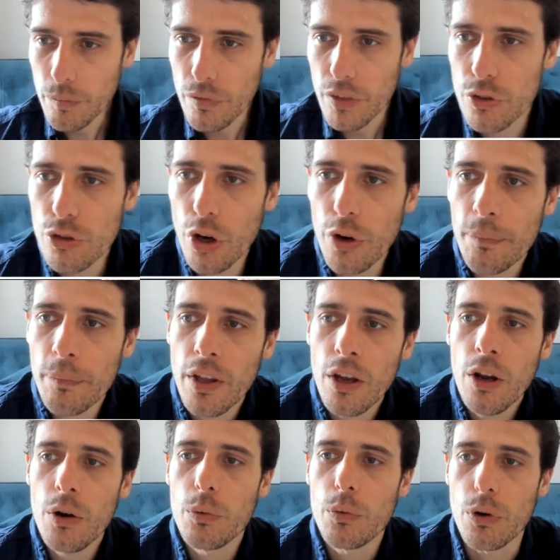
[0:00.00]
So
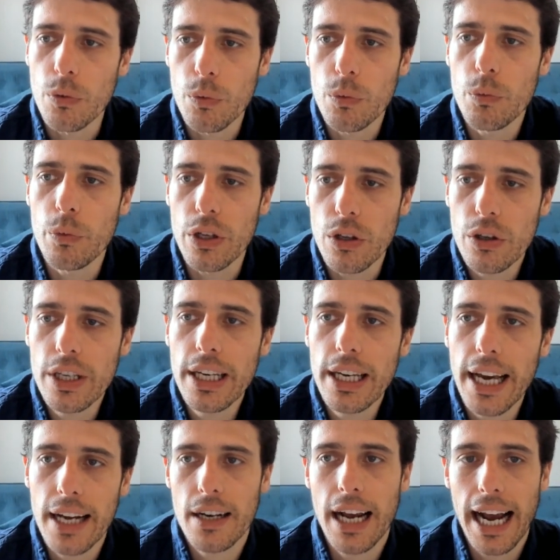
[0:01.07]
we're looking
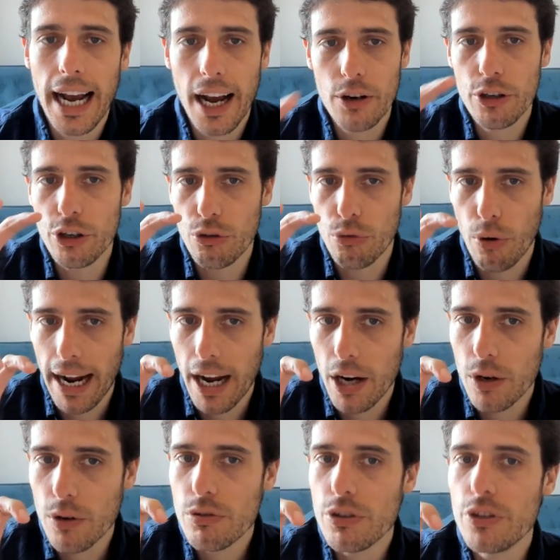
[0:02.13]
at how to
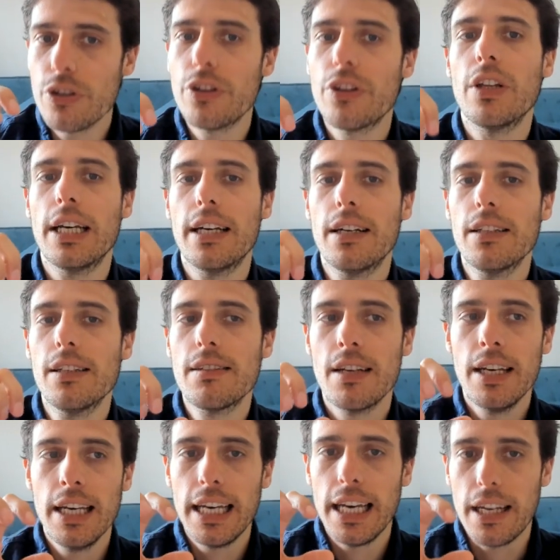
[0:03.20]
ground things
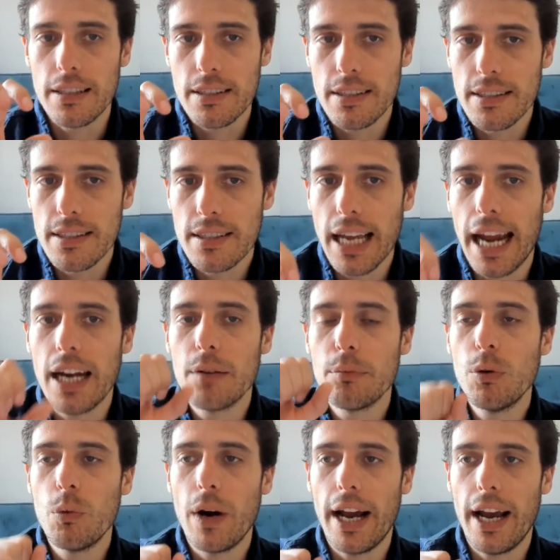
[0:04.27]
in a
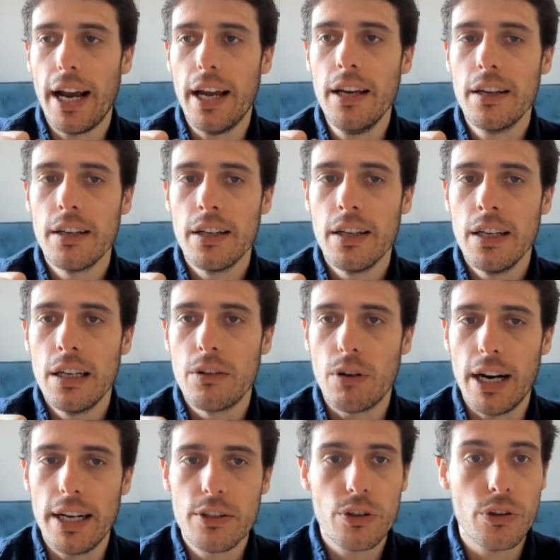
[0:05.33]
sustainable way,
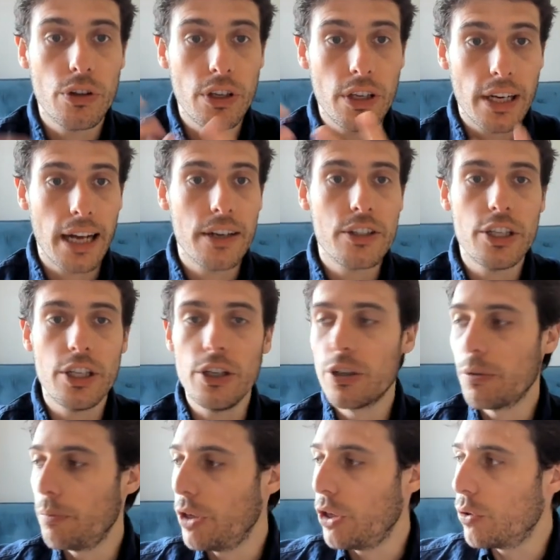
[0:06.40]
right? So the analogy
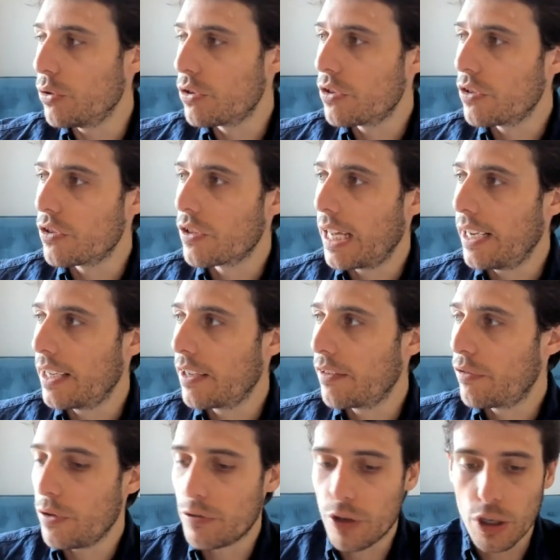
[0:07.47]
can be used as like if
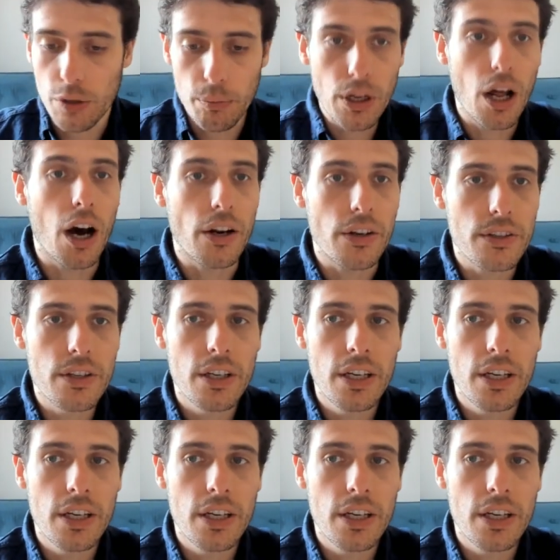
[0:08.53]
we've got a plant,